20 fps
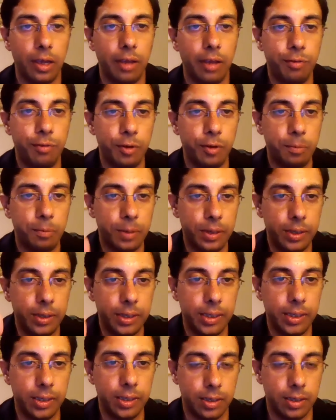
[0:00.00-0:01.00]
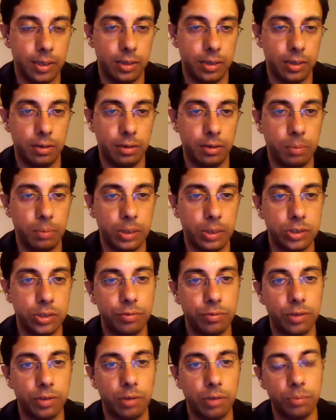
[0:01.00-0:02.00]
you're printing a bunch of
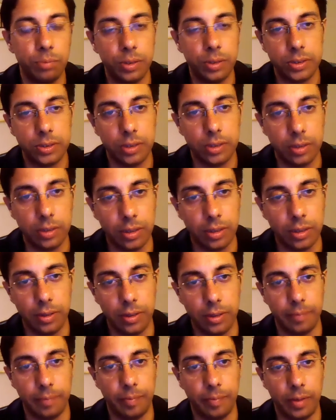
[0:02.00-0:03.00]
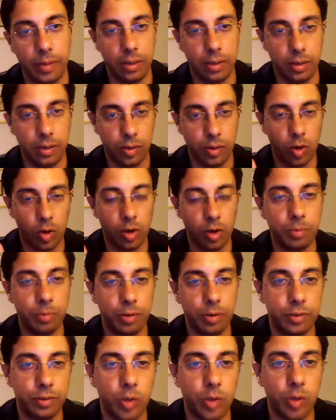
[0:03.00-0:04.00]
numbers in, column
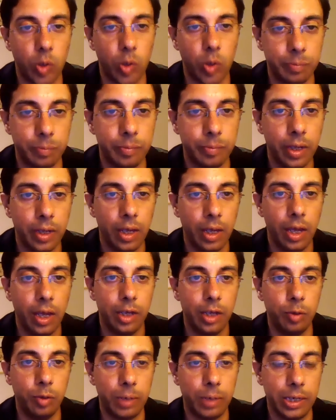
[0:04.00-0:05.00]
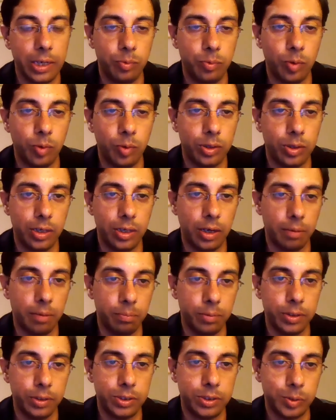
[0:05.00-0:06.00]
after column, you might want the
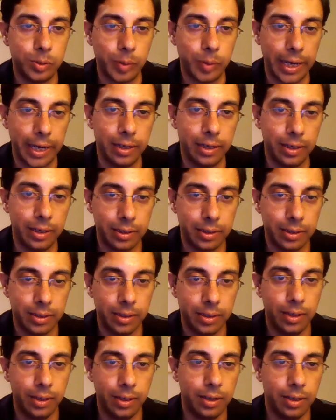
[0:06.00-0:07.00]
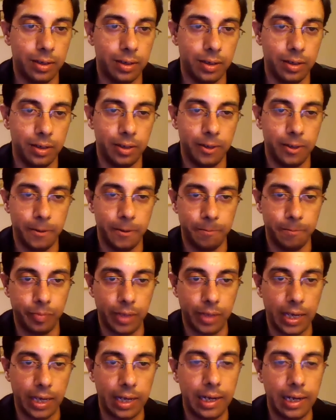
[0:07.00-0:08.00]
numbers to end
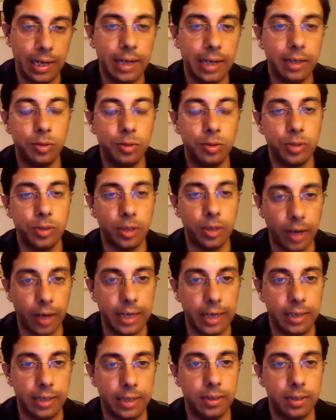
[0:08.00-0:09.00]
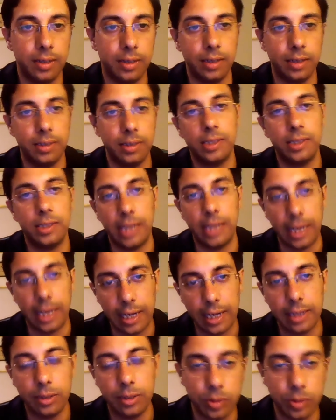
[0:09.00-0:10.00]
aligned to the right rather than
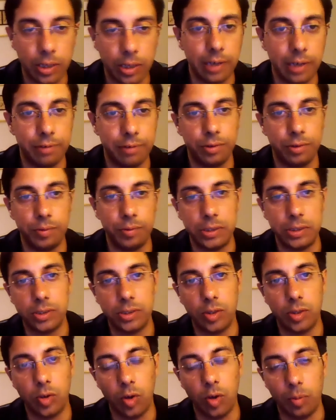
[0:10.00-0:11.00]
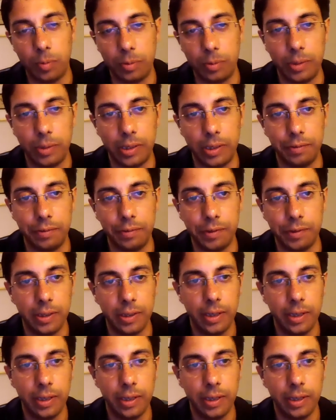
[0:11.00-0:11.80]
aligned to the left, which is the common behavior.